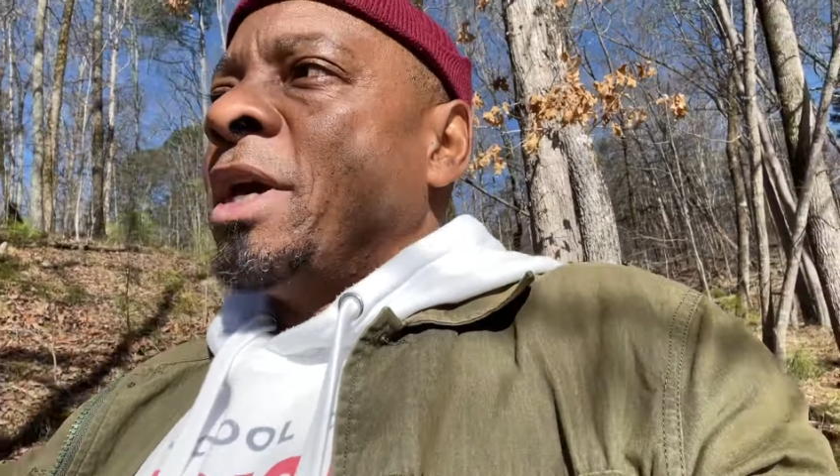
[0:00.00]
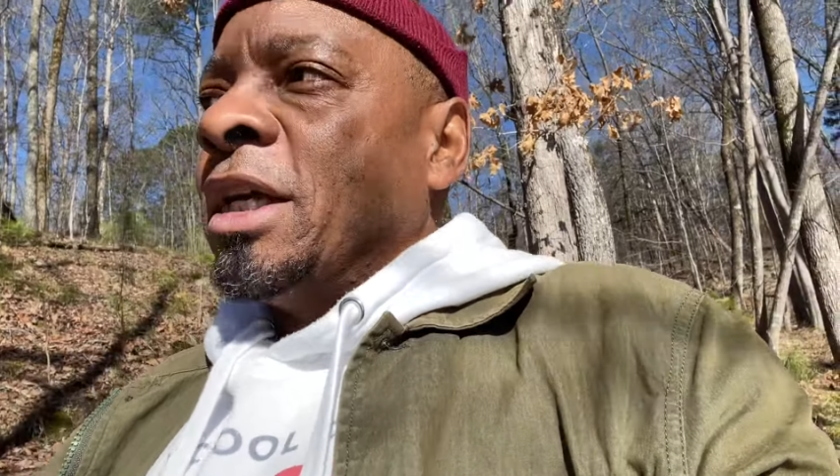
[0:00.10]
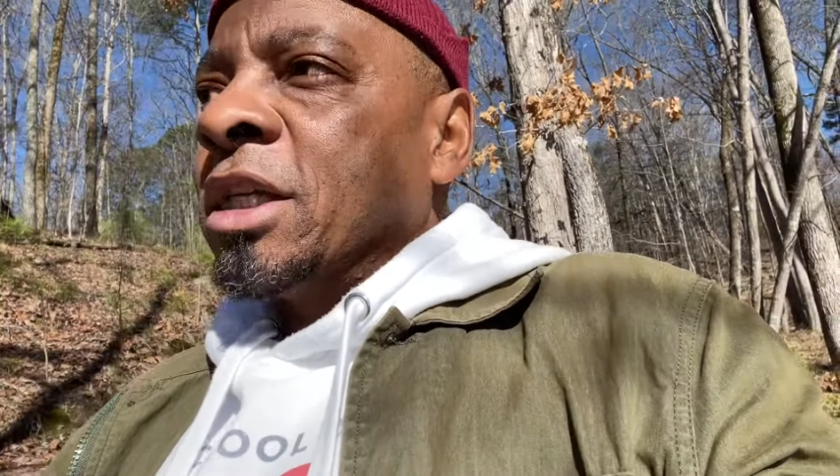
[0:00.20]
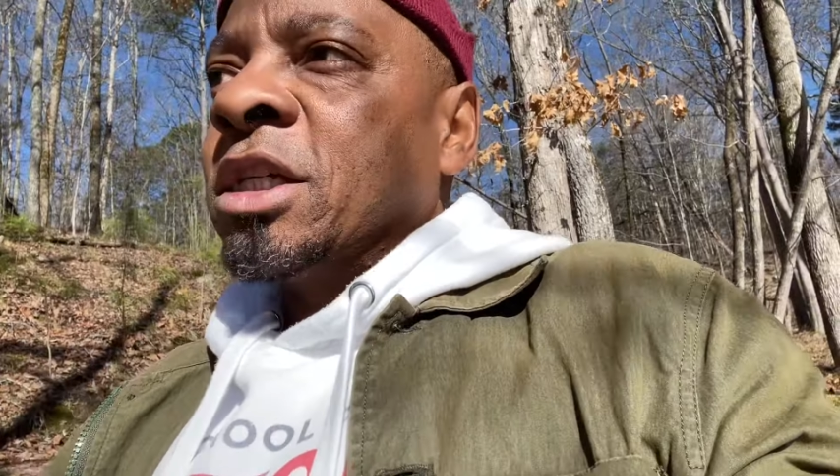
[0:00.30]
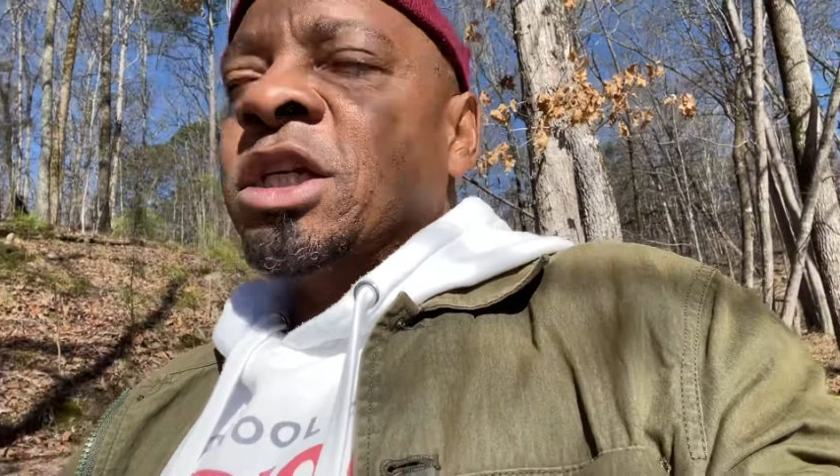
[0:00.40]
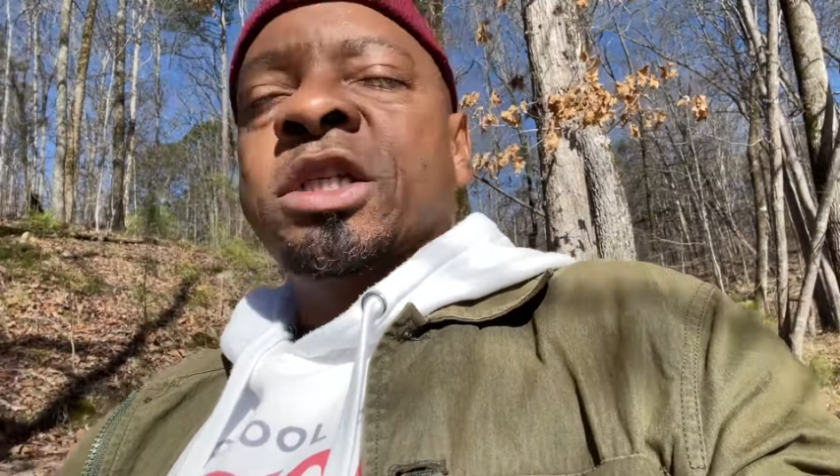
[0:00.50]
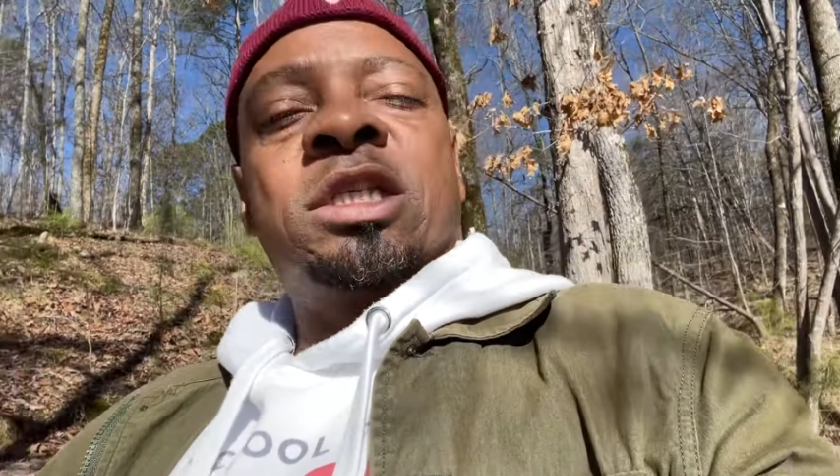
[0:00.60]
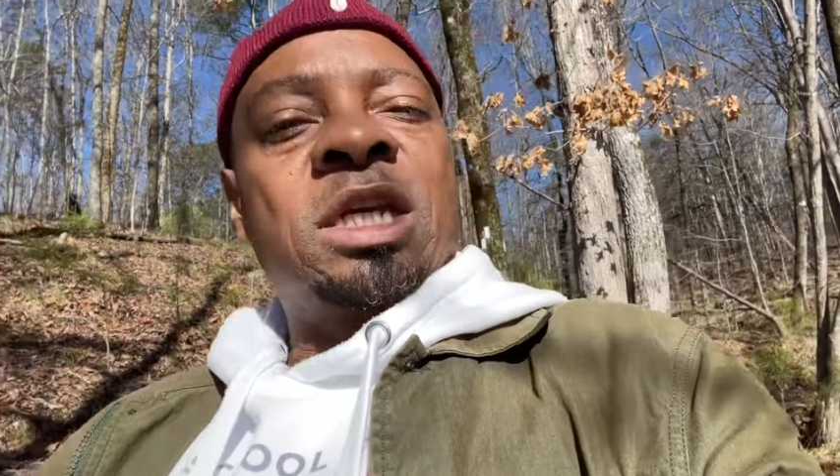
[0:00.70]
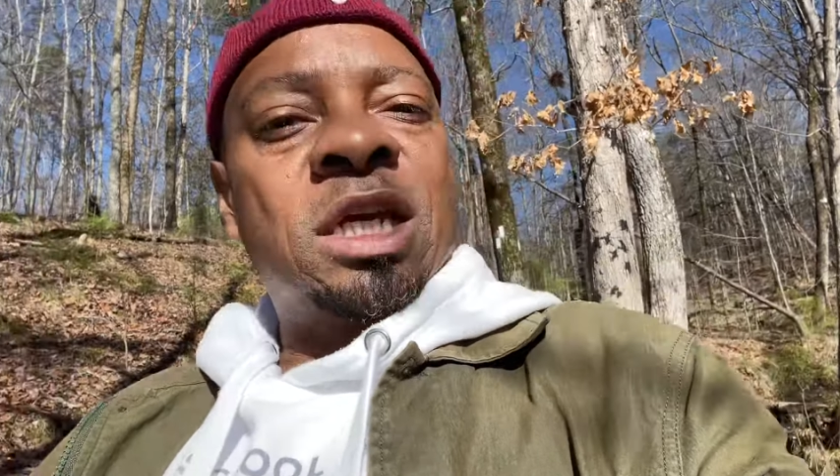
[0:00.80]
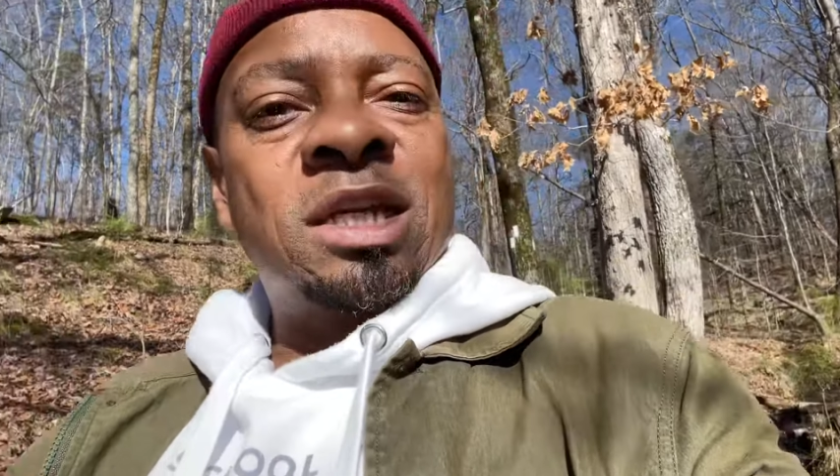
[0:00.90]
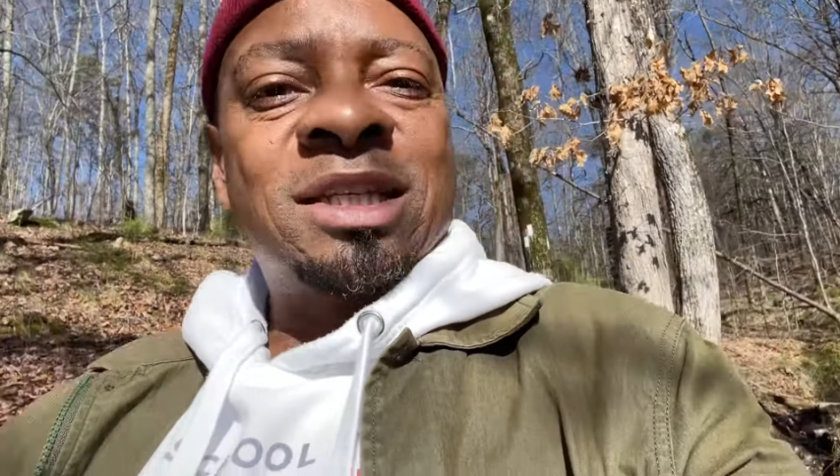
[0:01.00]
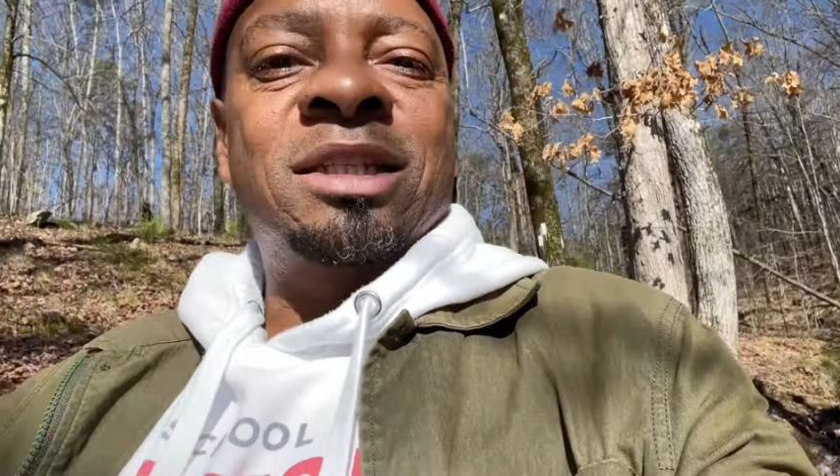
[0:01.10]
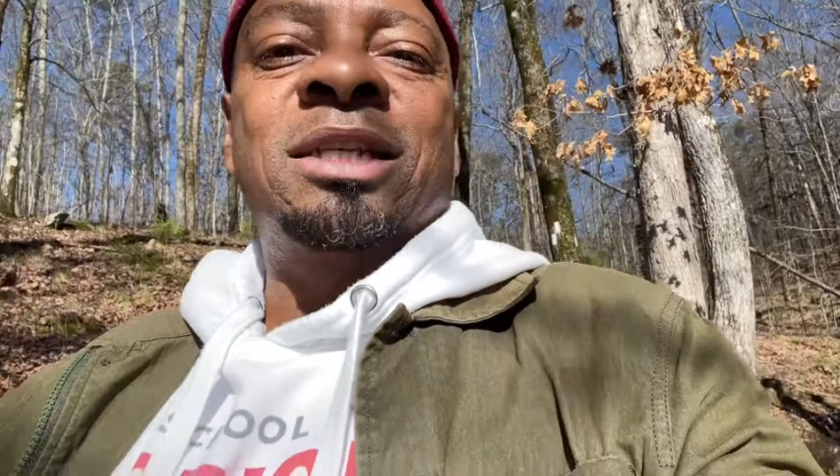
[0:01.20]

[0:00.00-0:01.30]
make decisions and connect the